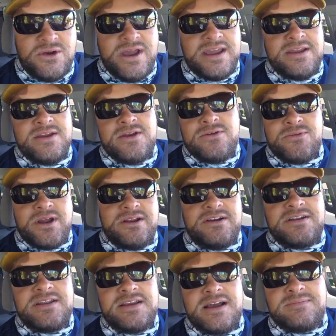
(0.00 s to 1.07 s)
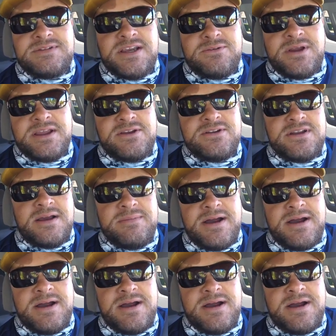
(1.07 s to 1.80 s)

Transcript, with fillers: Okay, right on. I'm Ty Reichert. I'm